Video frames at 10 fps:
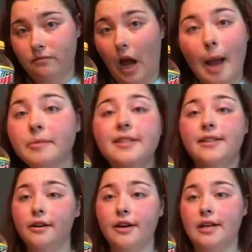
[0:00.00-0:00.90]
I'm
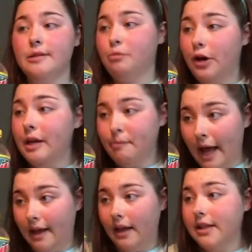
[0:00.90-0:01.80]
serious. Bring it
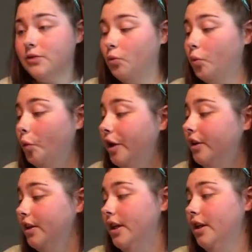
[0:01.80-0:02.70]
back. It's
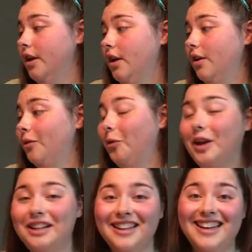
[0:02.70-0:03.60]
really,
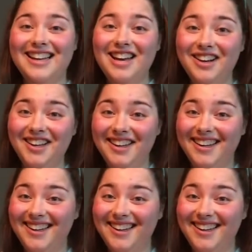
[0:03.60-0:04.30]
really good.